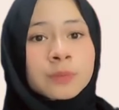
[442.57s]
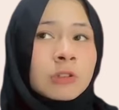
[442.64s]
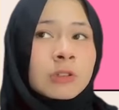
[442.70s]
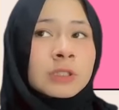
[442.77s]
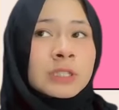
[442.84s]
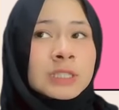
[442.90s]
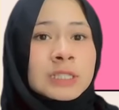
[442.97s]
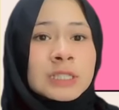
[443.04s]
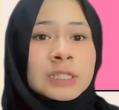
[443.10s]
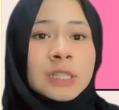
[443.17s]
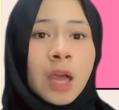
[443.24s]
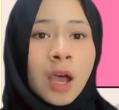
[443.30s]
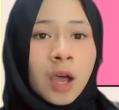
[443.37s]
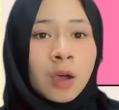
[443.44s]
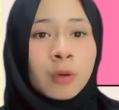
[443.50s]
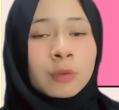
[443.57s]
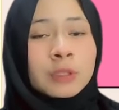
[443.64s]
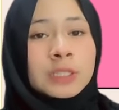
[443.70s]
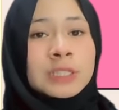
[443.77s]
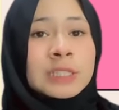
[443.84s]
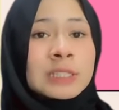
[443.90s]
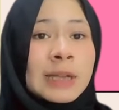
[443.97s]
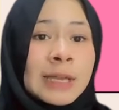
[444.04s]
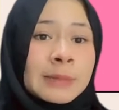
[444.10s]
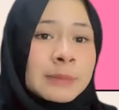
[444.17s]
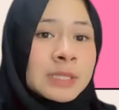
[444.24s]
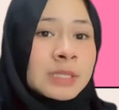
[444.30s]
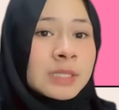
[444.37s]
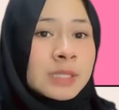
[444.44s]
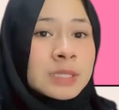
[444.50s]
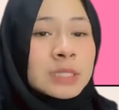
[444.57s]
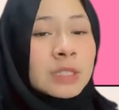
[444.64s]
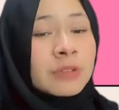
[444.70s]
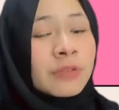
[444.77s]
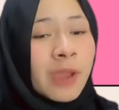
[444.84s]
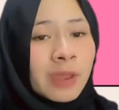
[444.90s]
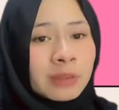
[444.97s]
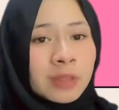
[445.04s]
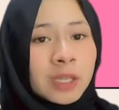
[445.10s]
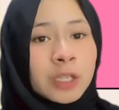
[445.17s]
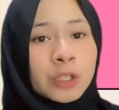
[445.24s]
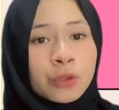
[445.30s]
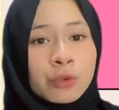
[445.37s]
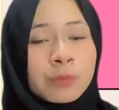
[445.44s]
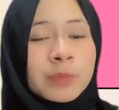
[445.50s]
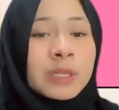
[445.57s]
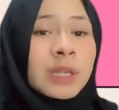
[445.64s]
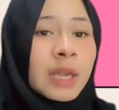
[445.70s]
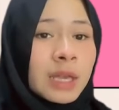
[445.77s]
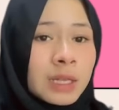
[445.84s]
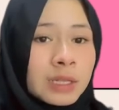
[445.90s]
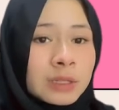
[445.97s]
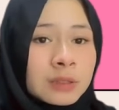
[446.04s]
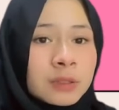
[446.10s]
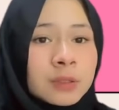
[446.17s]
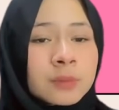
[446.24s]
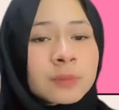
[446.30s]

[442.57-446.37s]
So this is how this climate change affected human health.